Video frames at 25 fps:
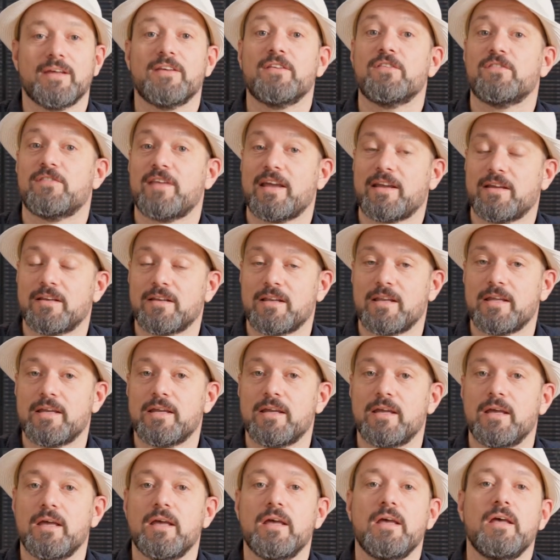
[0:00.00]
Secondly,
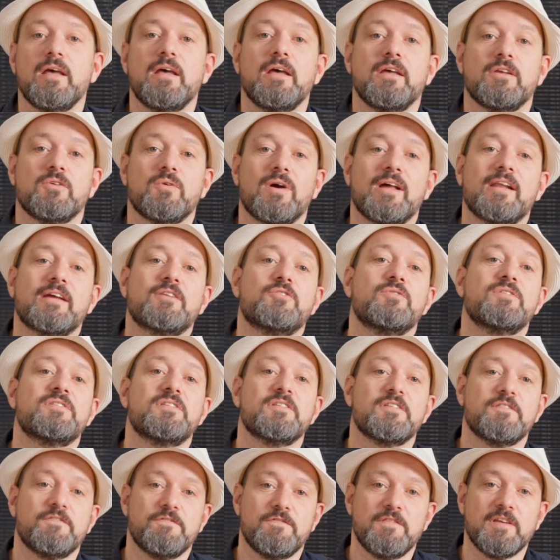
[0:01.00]
your
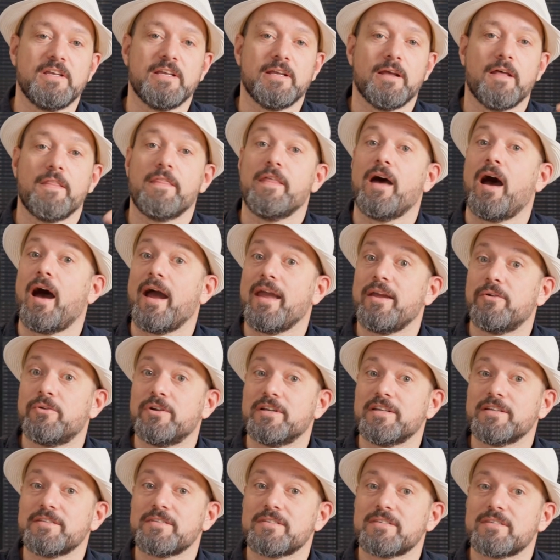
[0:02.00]
electricity fee. The higher it
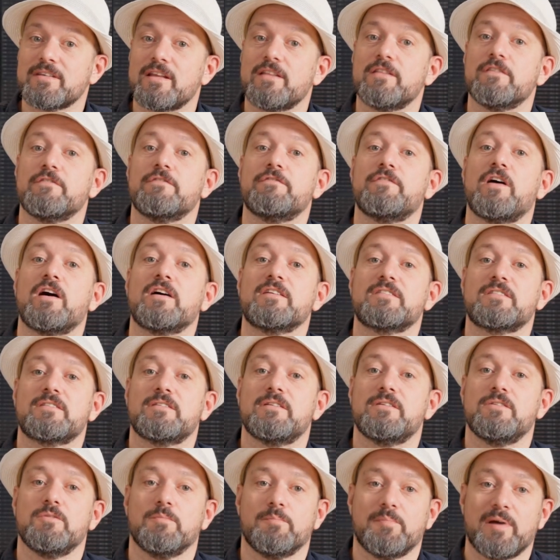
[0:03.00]
is, the faster
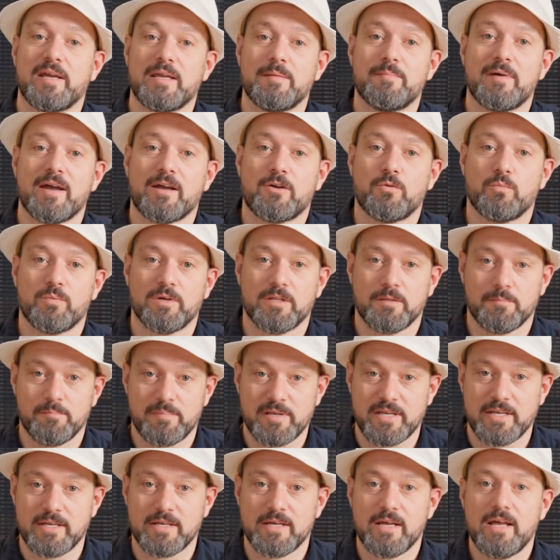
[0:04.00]
your payback will
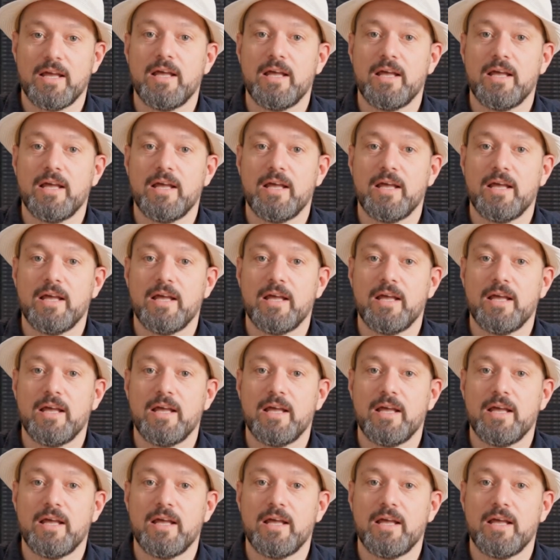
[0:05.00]
be.